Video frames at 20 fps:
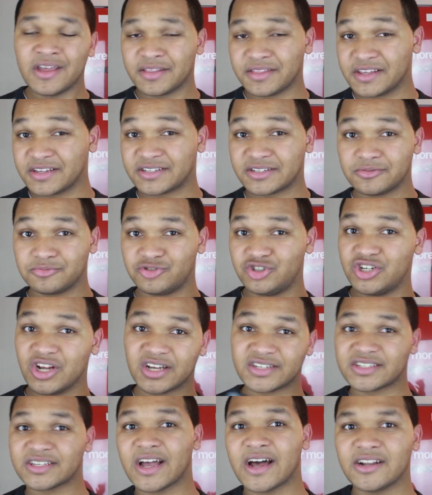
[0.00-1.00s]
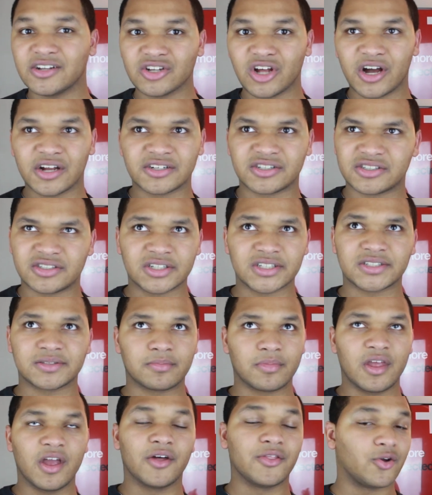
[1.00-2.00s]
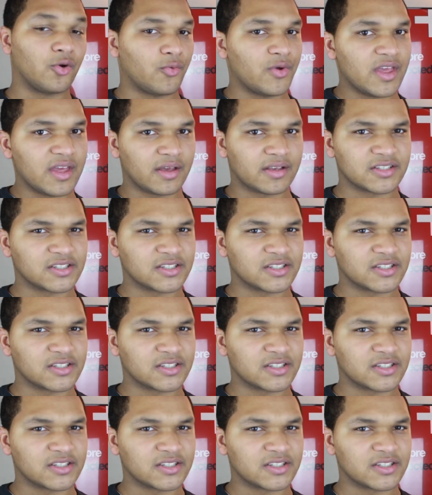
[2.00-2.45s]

This just got launched just the other week,